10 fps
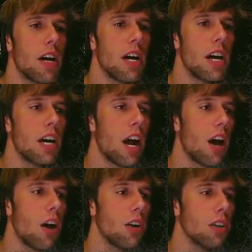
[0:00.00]
a run
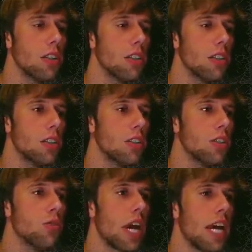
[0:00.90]
all.
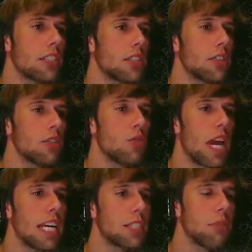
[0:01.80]
You can't, you
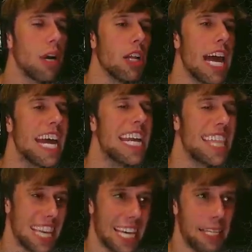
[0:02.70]
can't smell
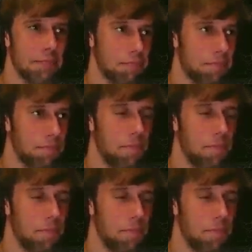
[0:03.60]
anything.